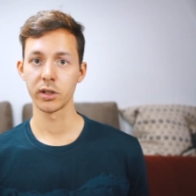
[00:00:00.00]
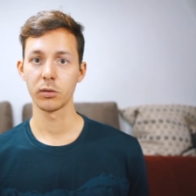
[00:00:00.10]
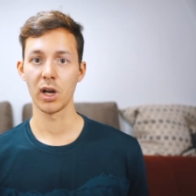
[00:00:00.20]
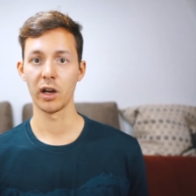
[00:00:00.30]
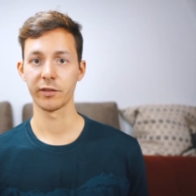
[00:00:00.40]

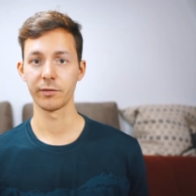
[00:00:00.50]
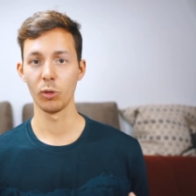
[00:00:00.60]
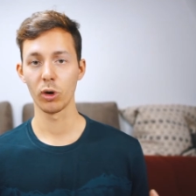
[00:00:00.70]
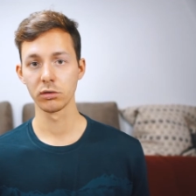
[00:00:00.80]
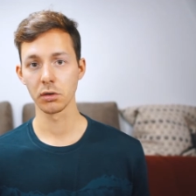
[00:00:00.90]
to have
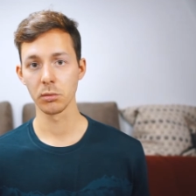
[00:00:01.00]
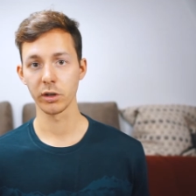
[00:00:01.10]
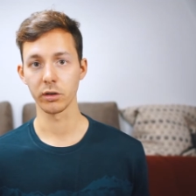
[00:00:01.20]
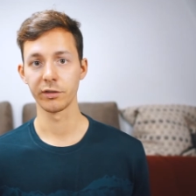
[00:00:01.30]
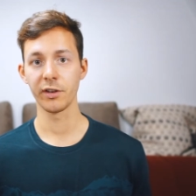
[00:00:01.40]
more room
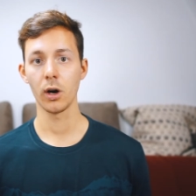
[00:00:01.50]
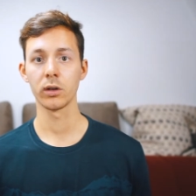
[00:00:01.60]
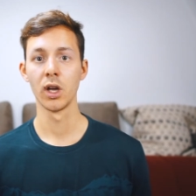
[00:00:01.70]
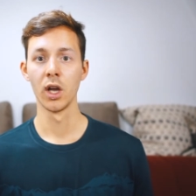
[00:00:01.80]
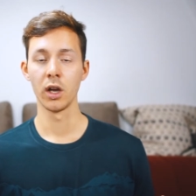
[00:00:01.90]
on your phone,